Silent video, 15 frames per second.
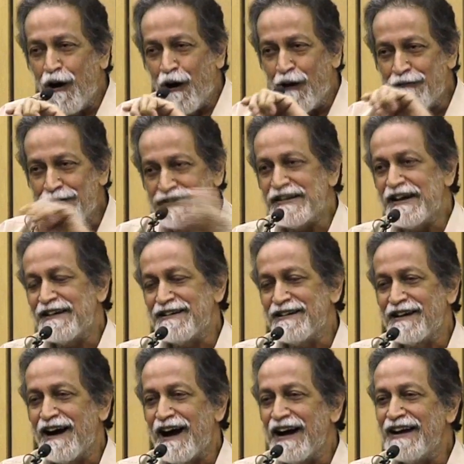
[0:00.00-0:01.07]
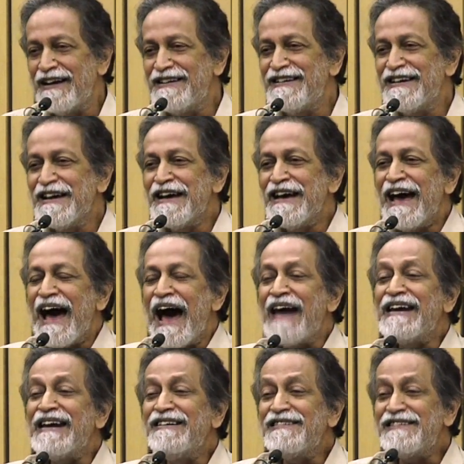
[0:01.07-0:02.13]
of a certain kind,
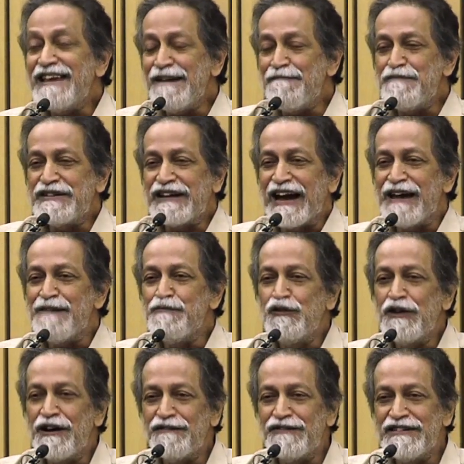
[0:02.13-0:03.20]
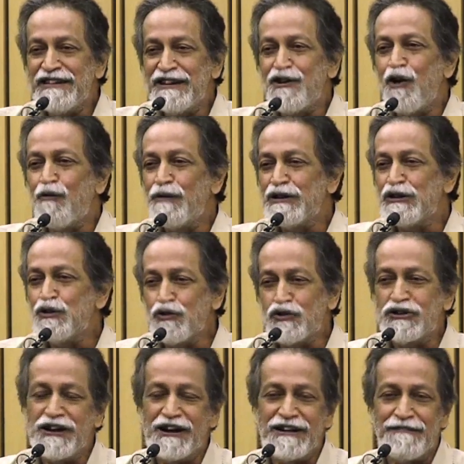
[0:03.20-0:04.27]
and at the same time, you have these enormous
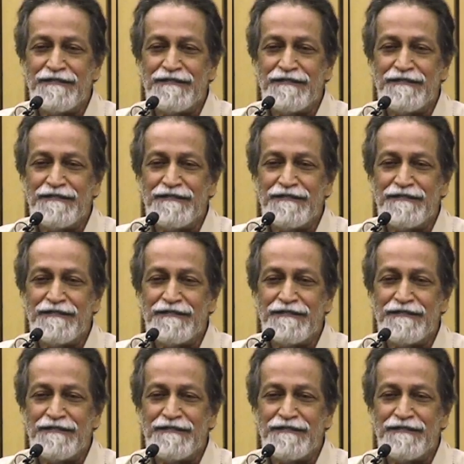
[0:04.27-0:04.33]
social